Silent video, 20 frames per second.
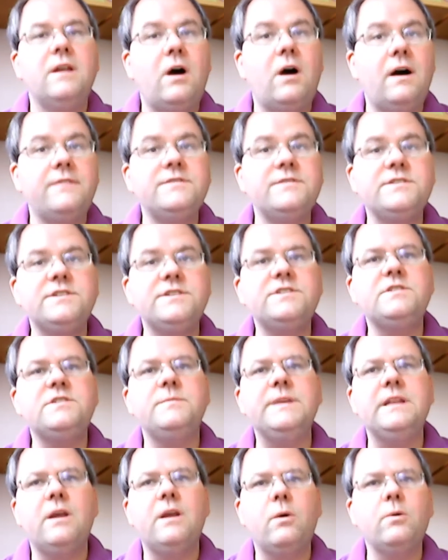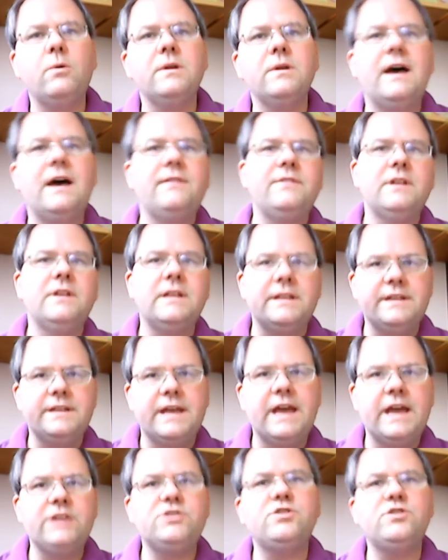offices to be lower level
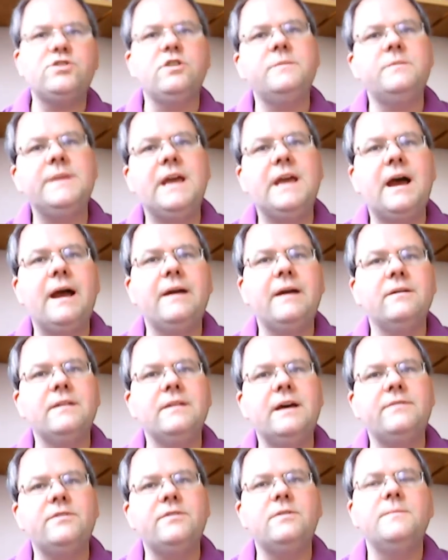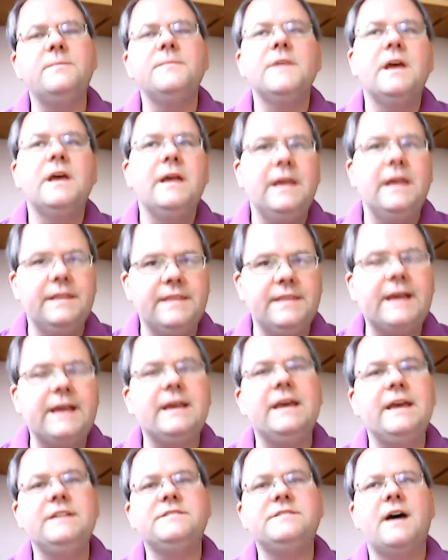and national to be higher level, in
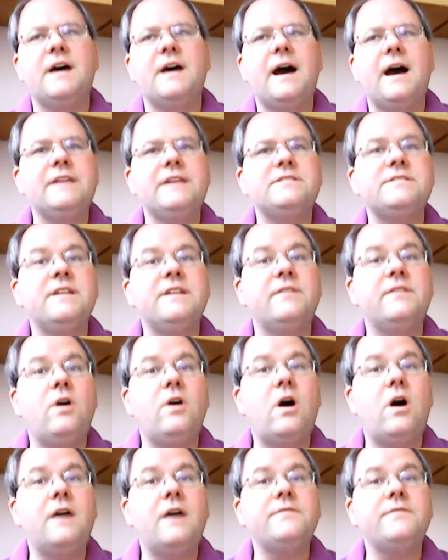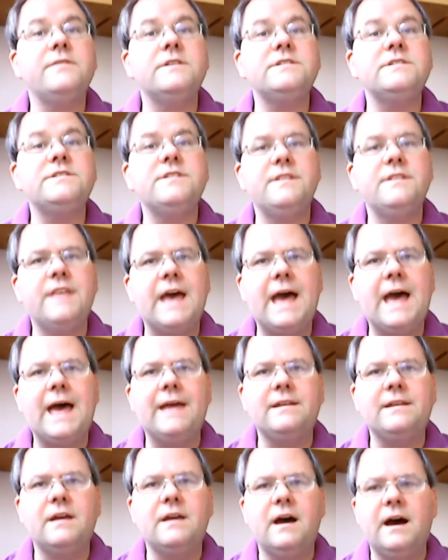that case the highest level office
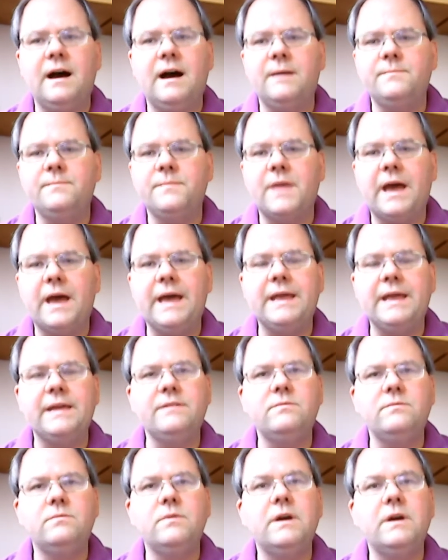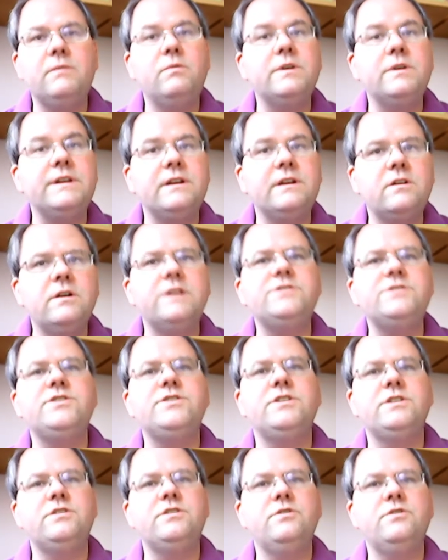that I would encourage
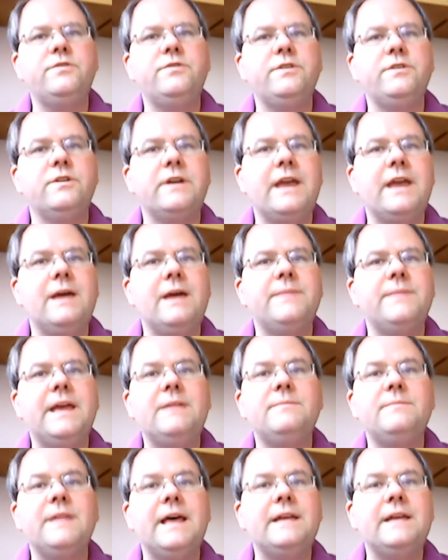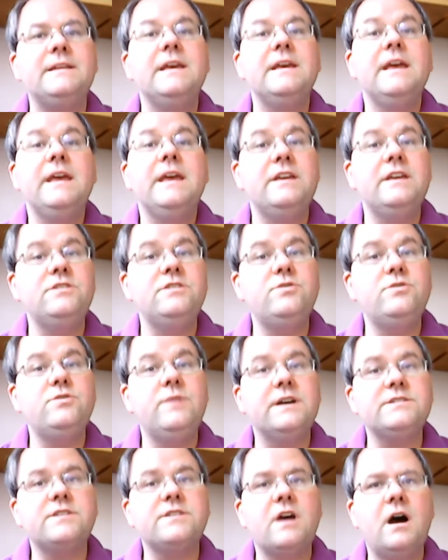you to do for your campaign plan is
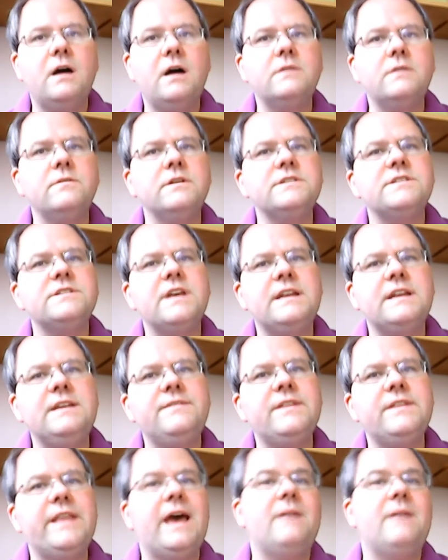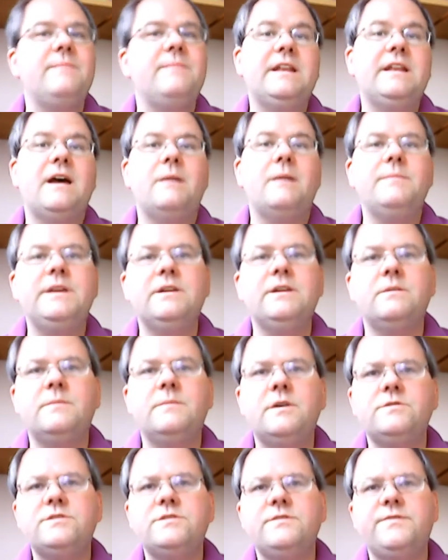U.S. Congress, and even that may not be your
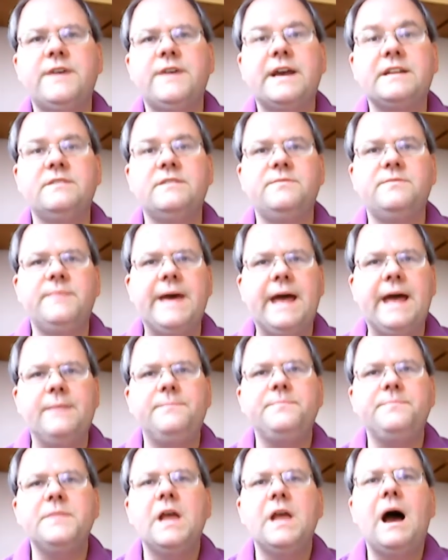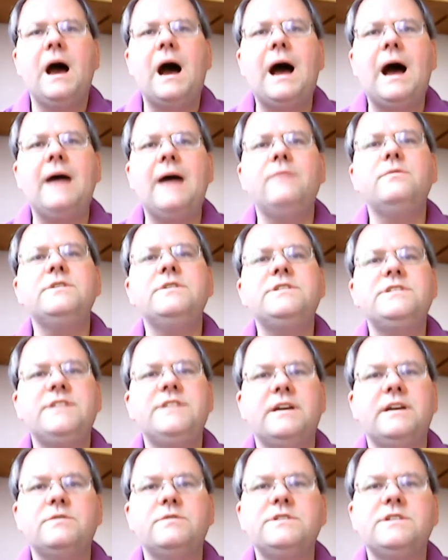most effective bet. I would
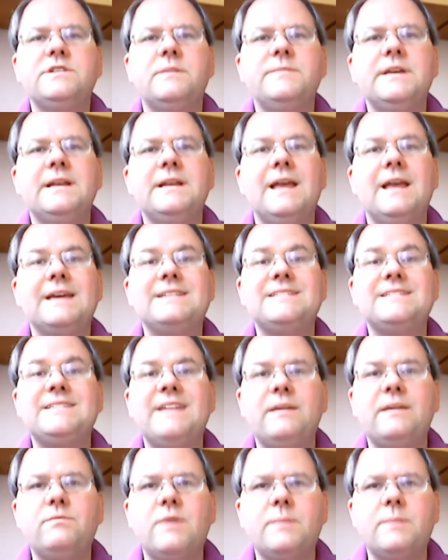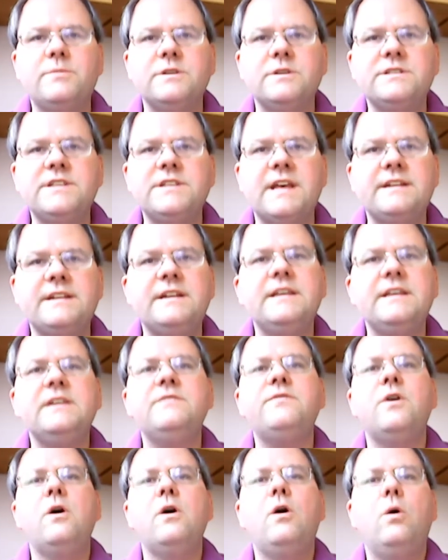stick with something like state
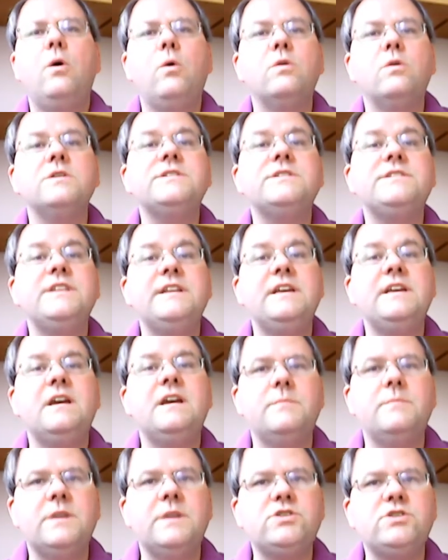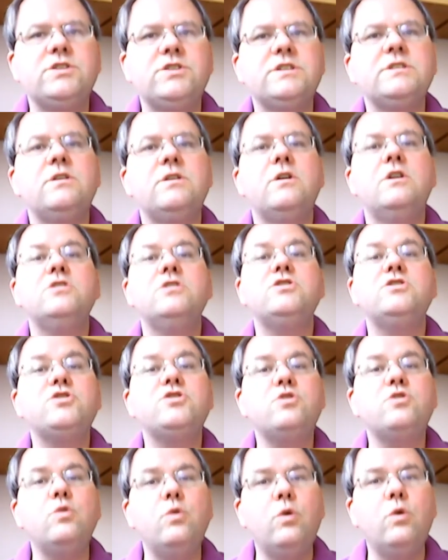representative or city commission,
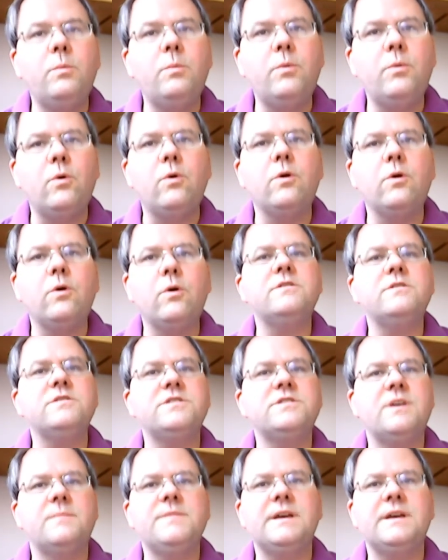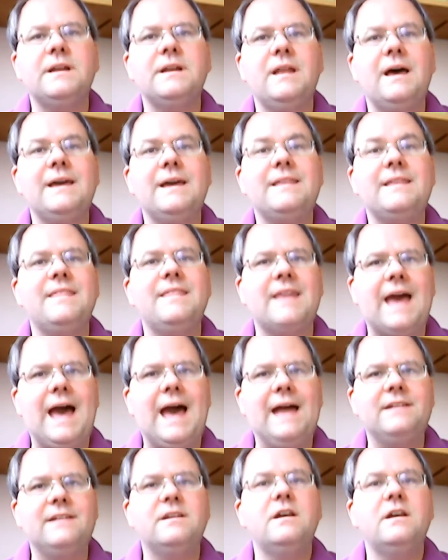school board, or something like
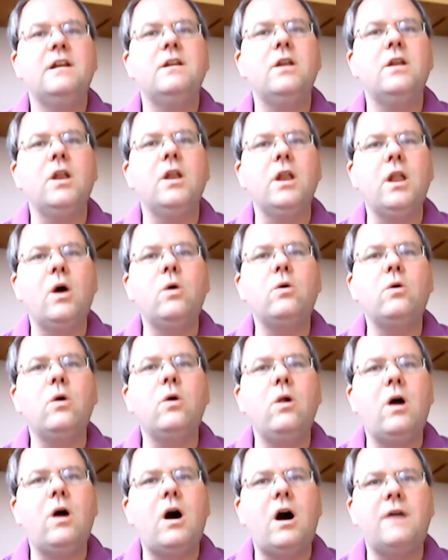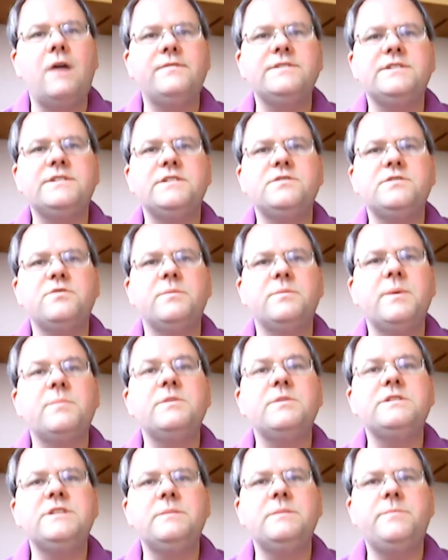that. Local offices,
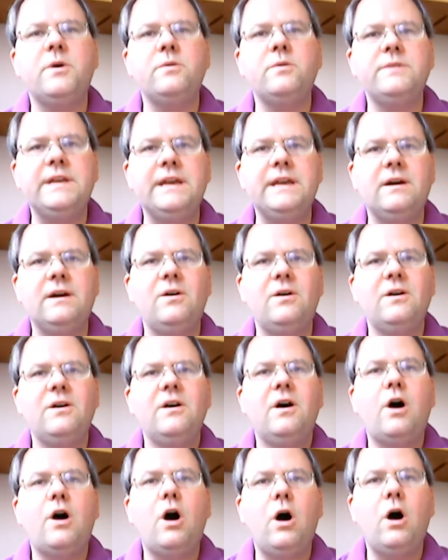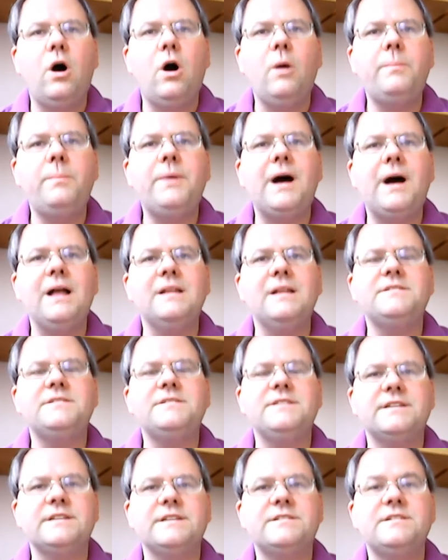remember Tip O'Neill, all
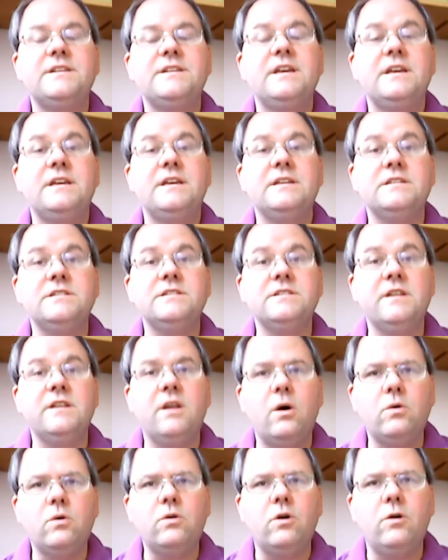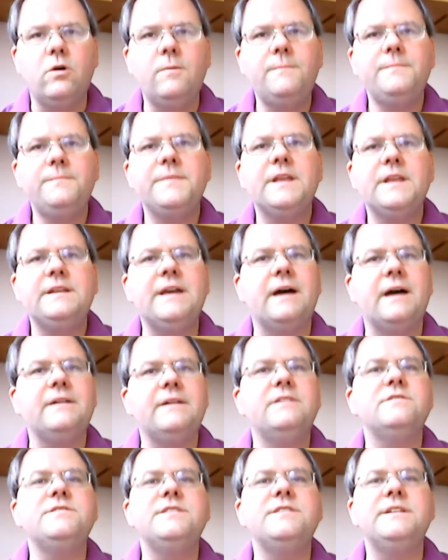politics is local. Now
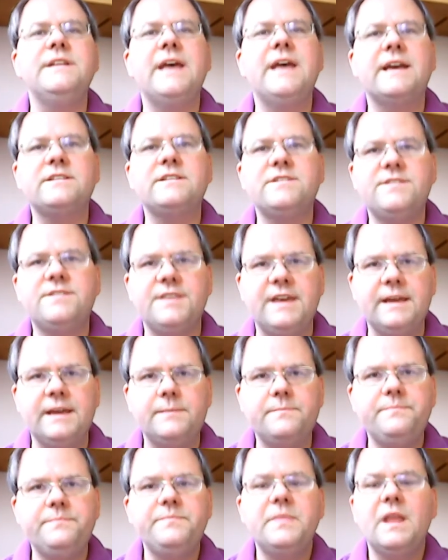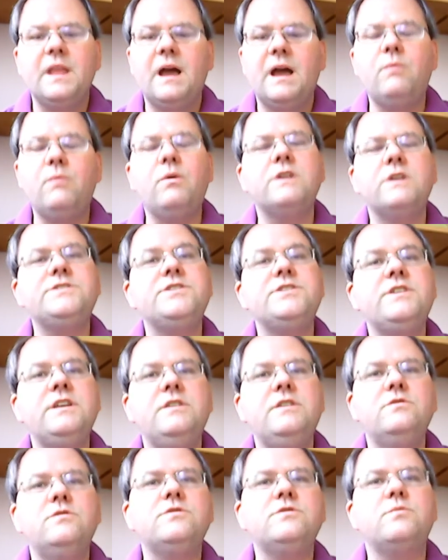here's the next thing. I want you
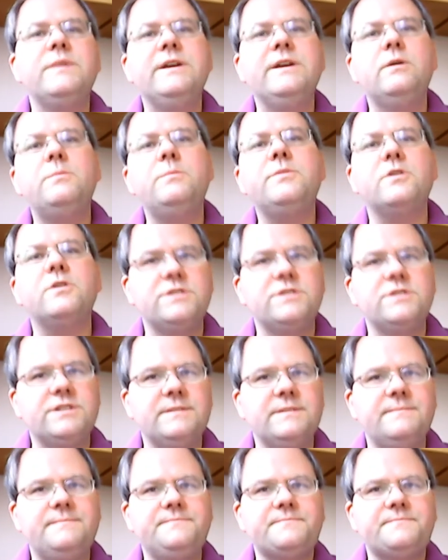to use a real person,